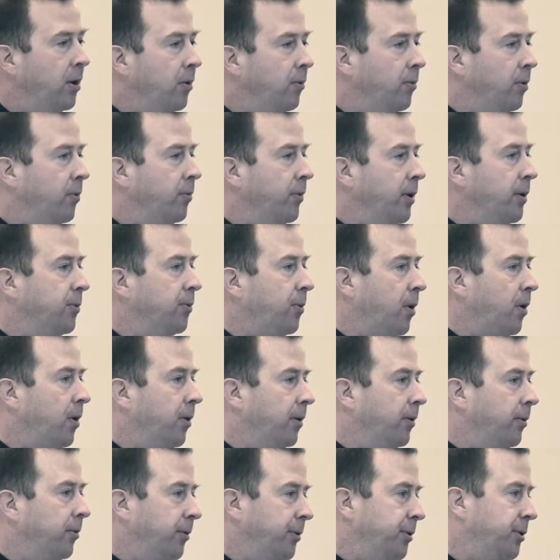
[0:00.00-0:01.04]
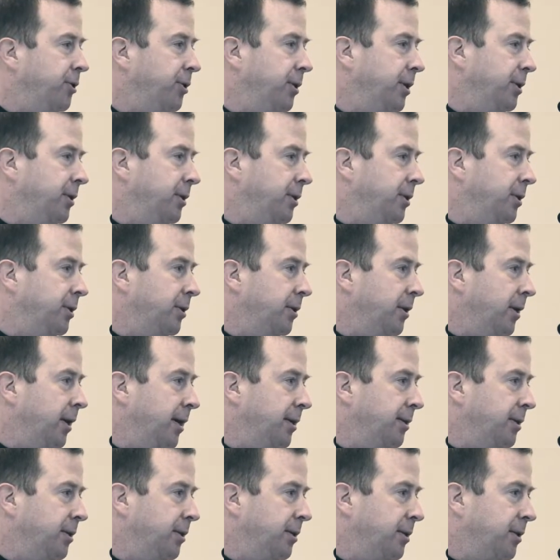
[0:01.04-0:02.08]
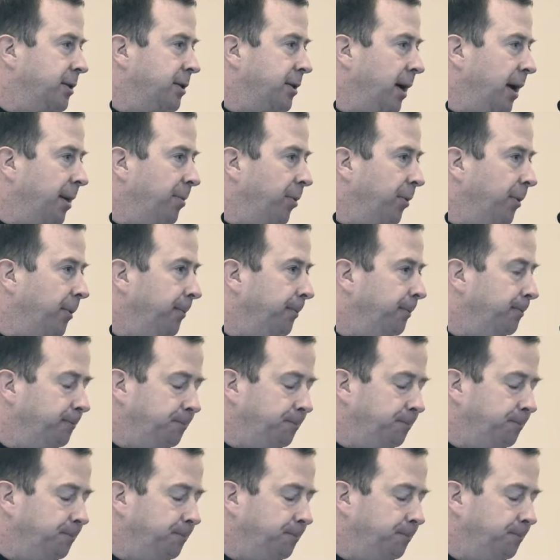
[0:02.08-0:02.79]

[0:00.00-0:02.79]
when we walk with Jesus as his disciple.